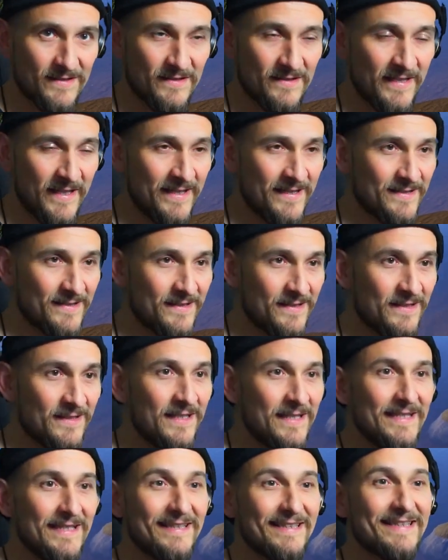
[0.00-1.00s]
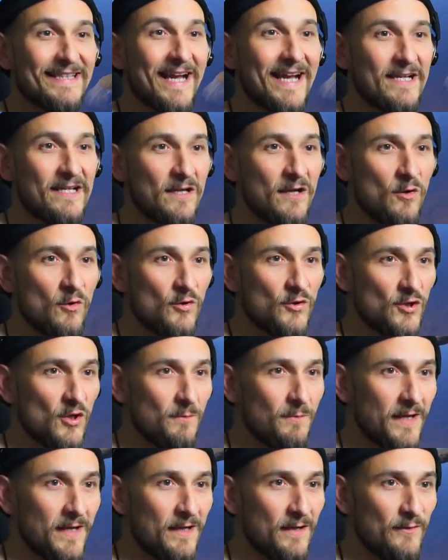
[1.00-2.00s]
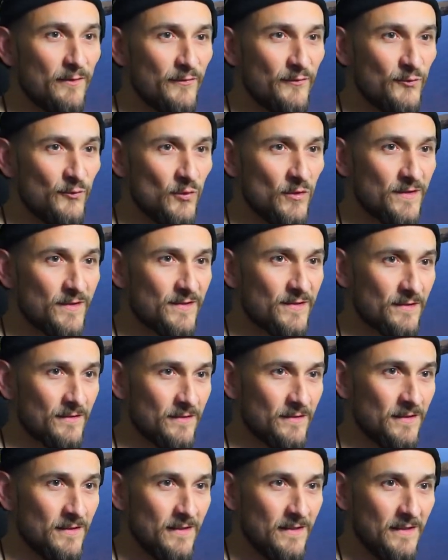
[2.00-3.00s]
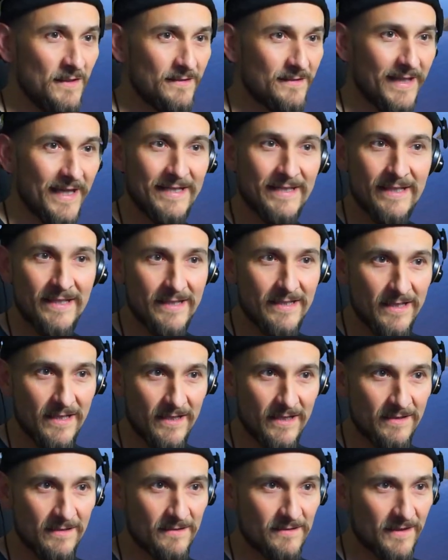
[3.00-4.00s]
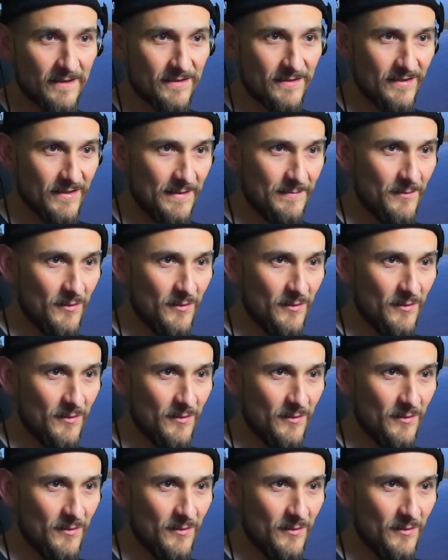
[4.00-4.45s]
Just go back to mass fishing a bit. See if you're still missing one of these fish.